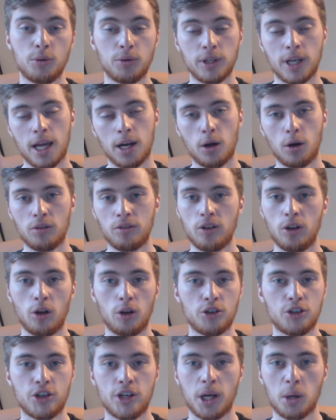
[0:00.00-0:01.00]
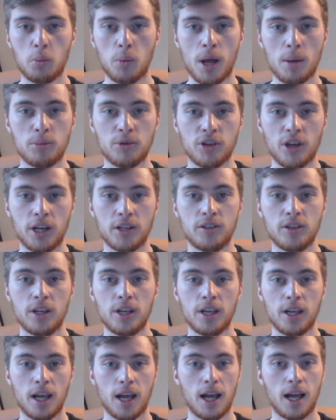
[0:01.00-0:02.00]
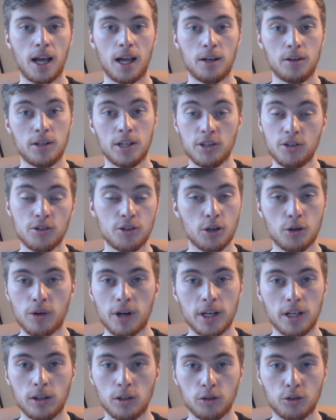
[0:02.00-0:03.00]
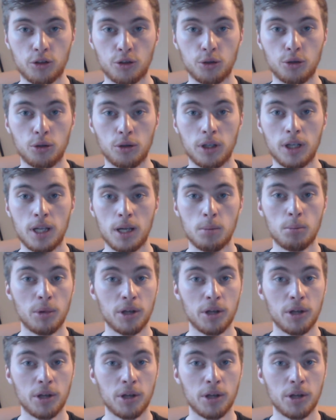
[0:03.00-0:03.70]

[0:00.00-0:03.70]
You can get it off the Logitech website, and this is a great little tool,